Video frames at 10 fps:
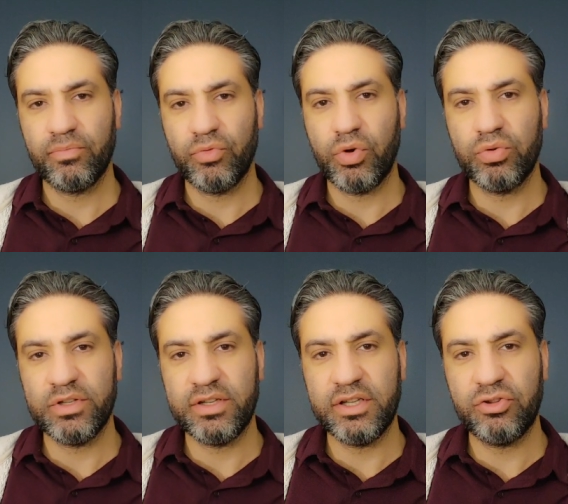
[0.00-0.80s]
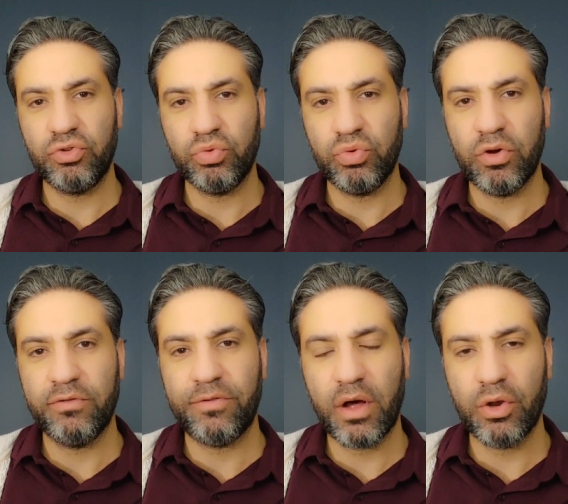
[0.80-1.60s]
We only need to
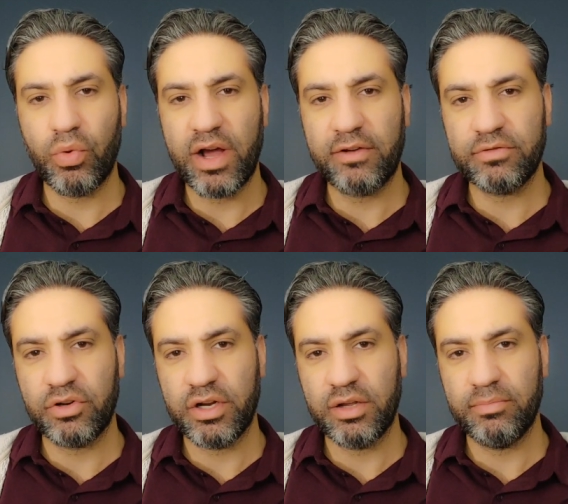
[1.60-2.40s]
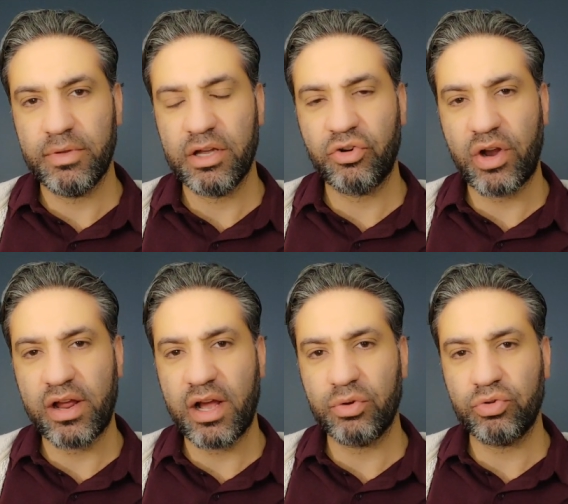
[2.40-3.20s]
follow after him,
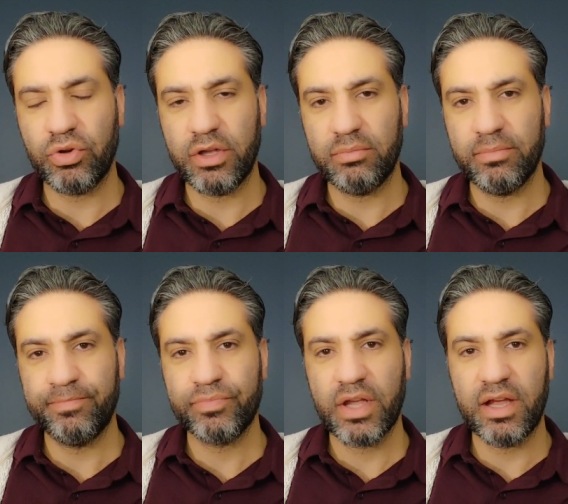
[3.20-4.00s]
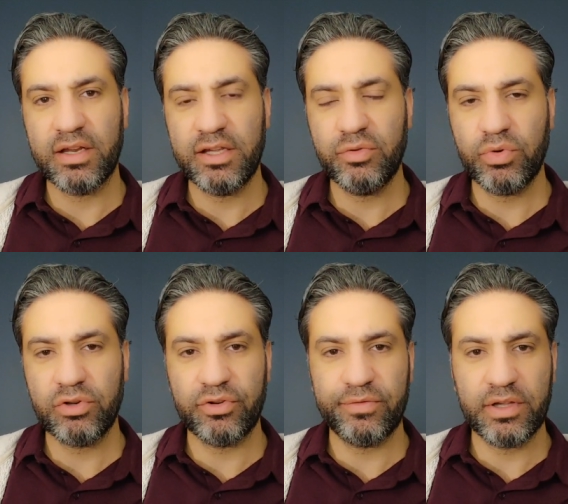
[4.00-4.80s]
cry out to him, and he
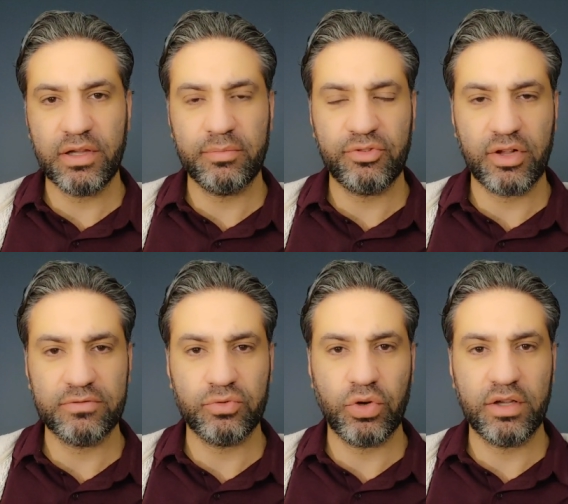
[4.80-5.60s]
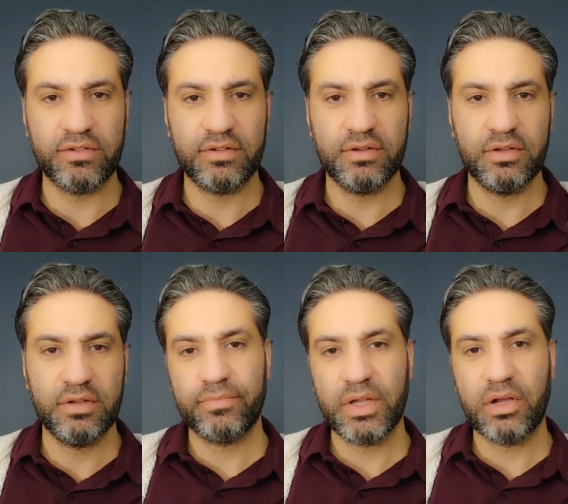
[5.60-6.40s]
will reveal himself to us.
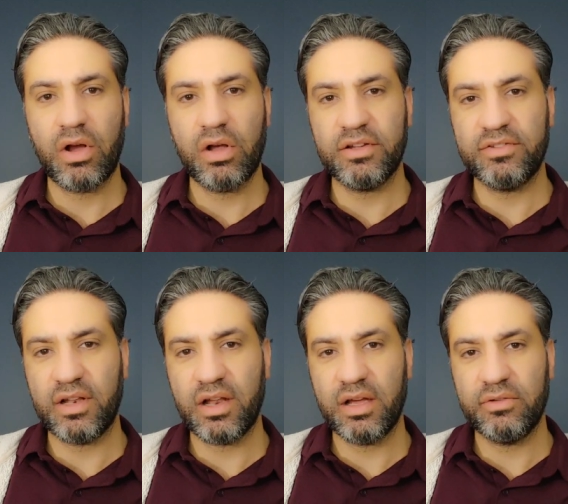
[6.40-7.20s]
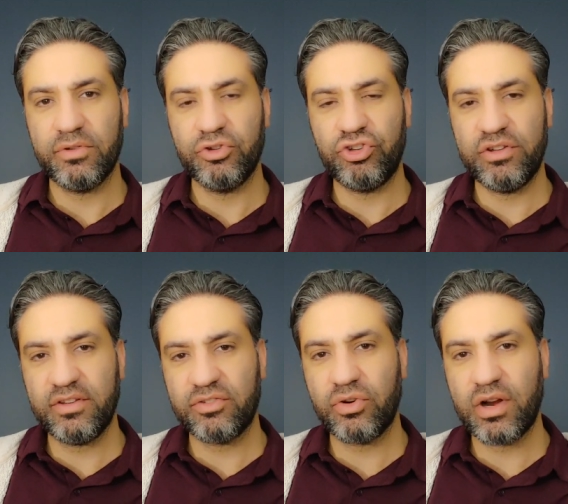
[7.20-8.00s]
God is alive.
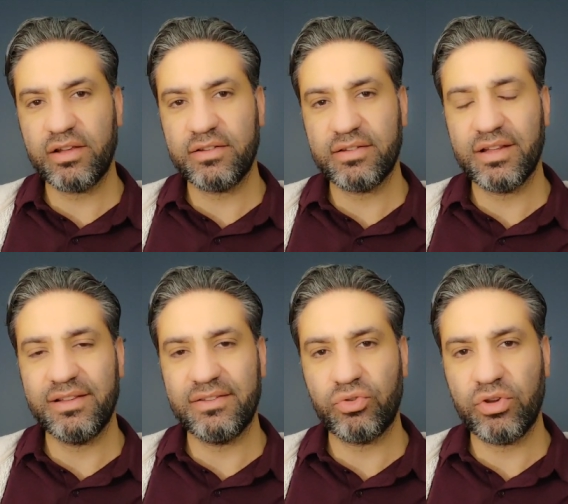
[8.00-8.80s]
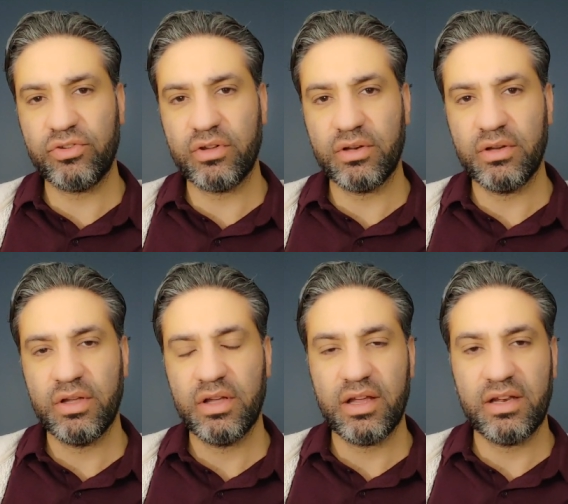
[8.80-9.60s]
Jesus Christ is risen,
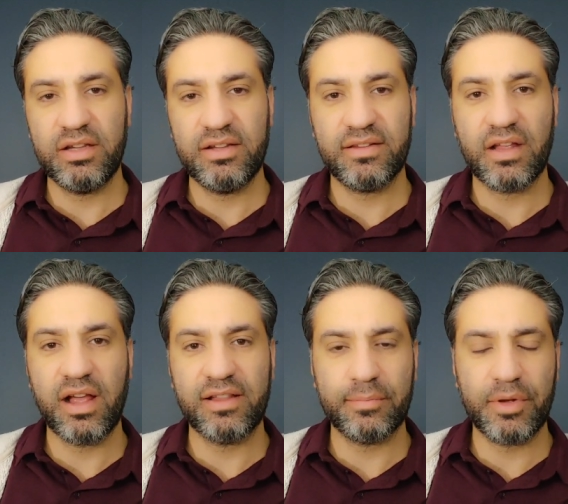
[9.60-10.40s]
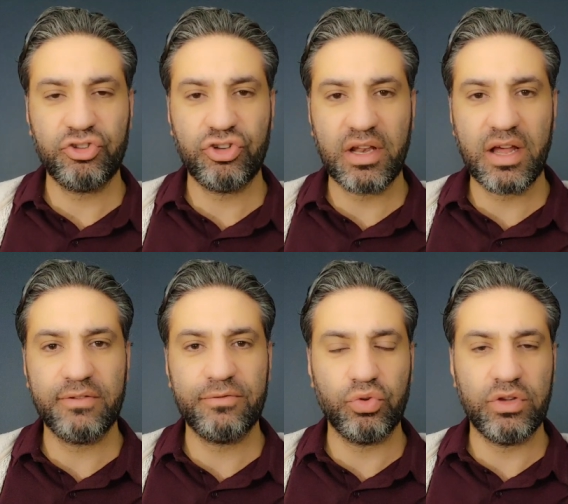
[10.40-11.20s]
and he's as much
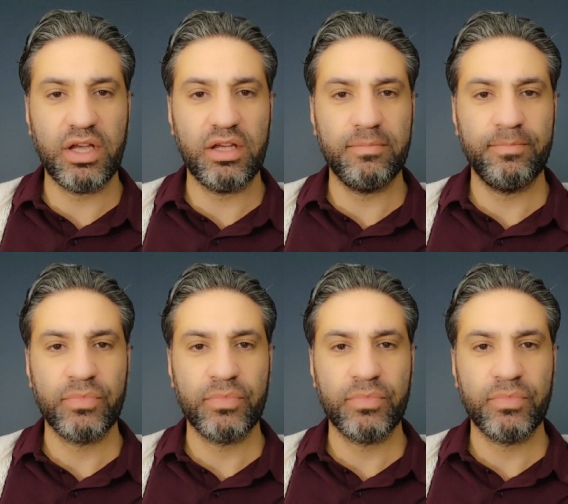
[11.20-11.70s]
alive today